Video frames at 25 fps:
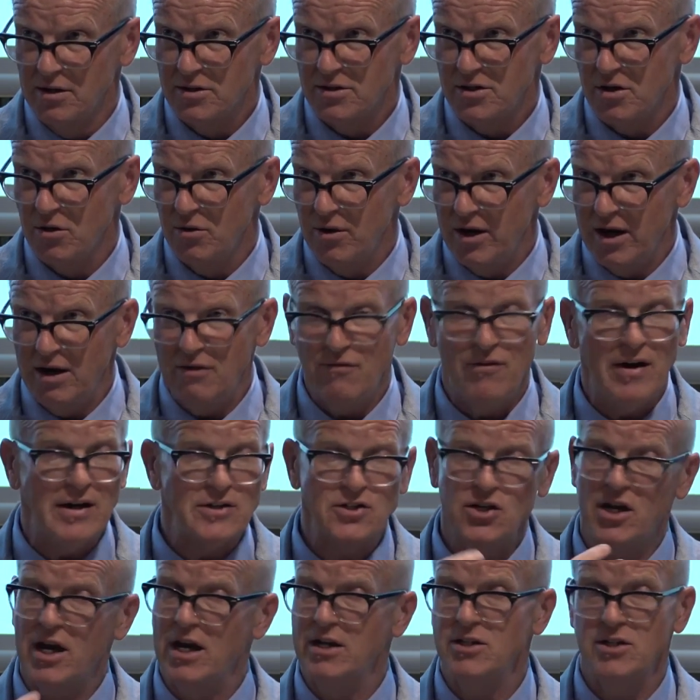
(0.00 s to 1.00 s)
So if
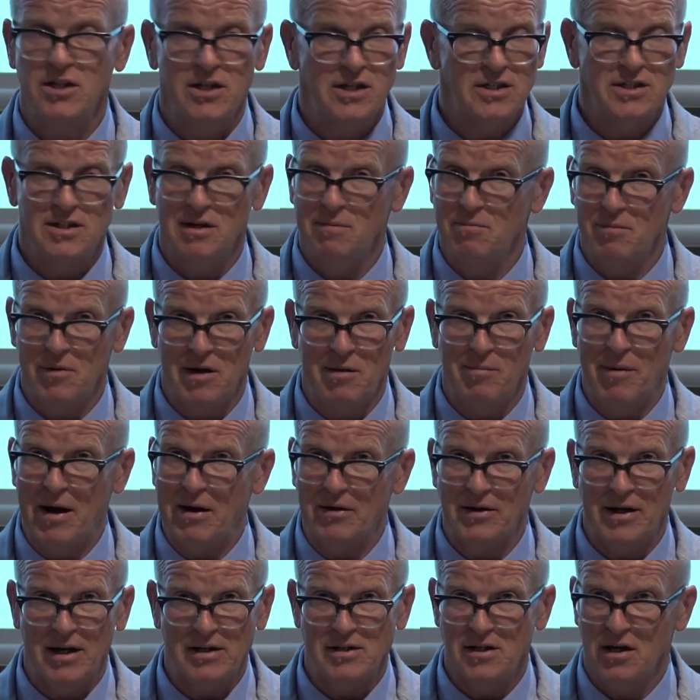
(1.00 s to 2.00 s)
education is simply
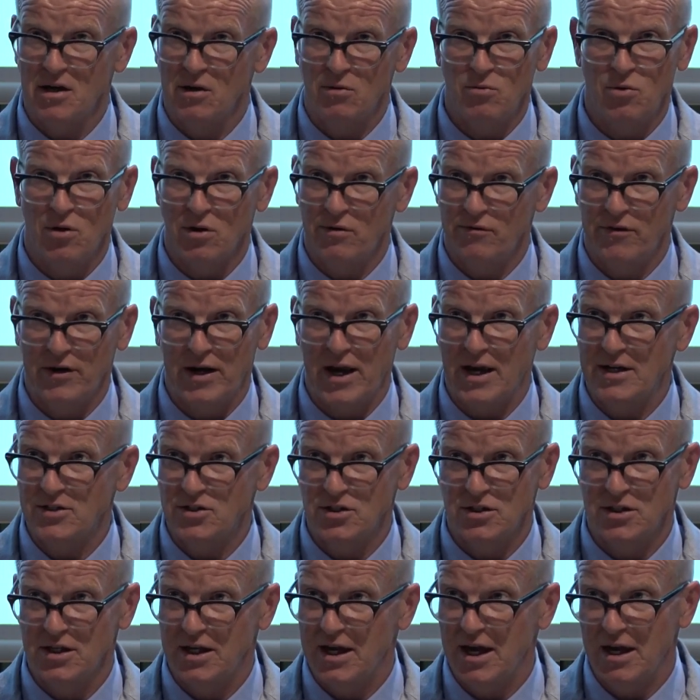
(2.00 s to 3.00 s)
about getting a
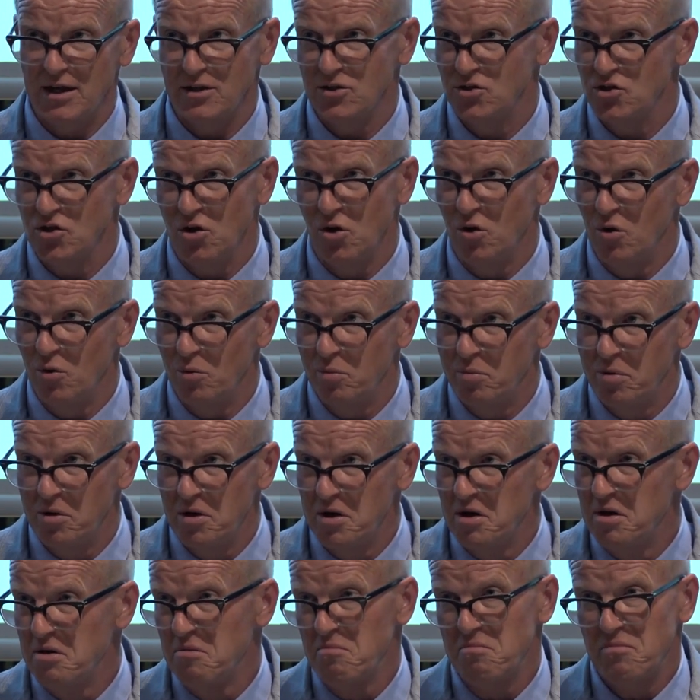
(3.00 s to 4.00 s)
qualification to get a job,
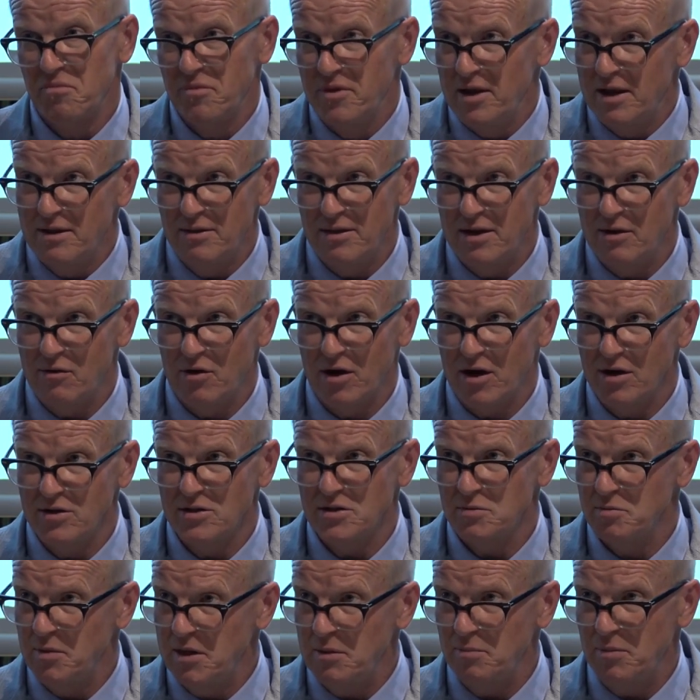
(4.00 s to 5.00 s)
then there are
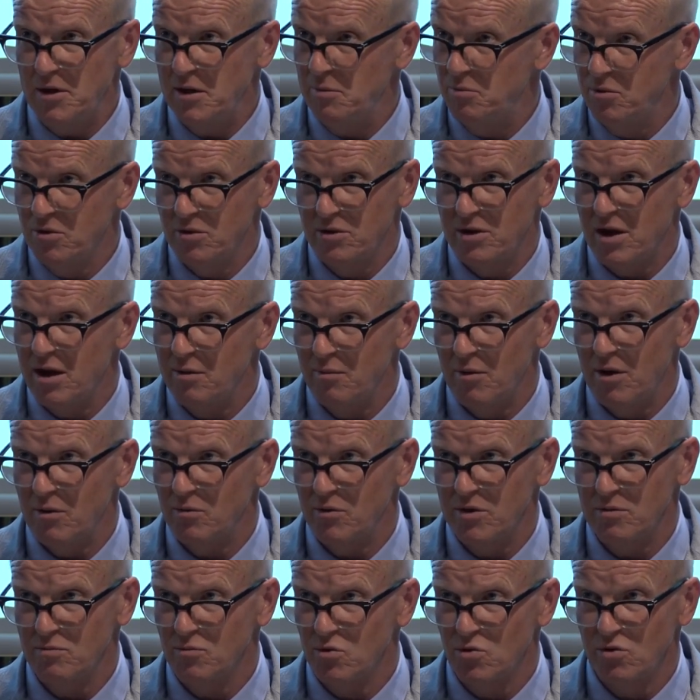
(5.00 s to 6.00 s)
going to be people who come
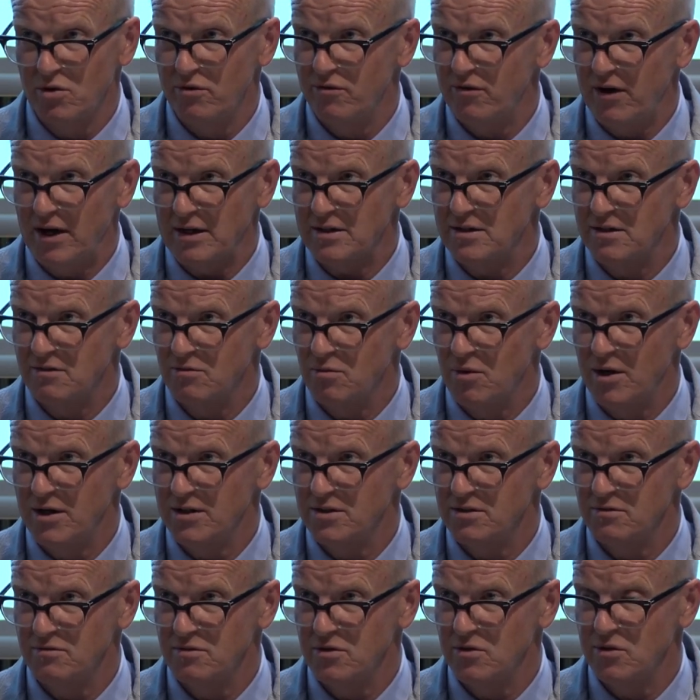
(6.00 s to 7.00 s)
up with more effective
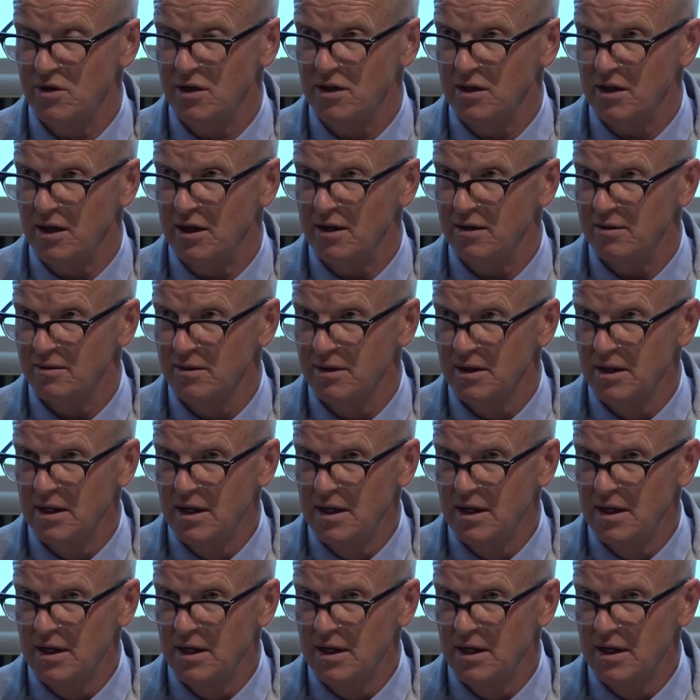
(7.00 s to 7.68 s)
ways of doing that.